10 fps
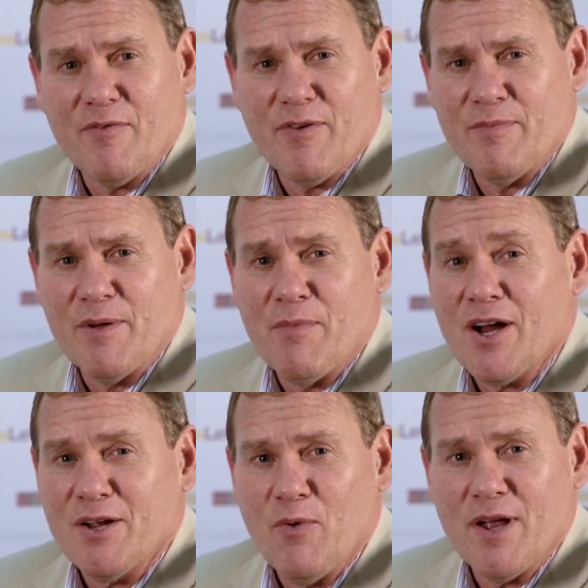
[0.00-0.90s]
from the
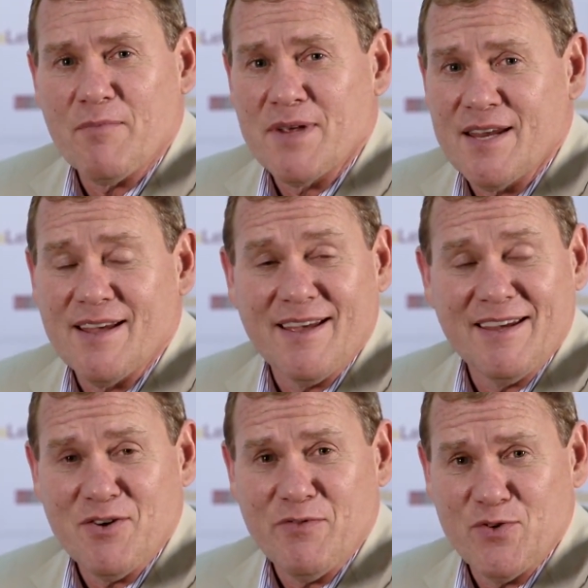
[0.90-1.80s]
Market One Media
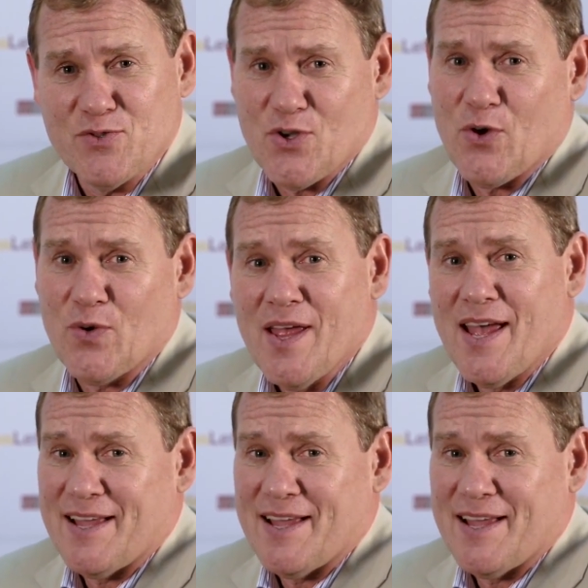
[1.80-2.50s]
Interview Zone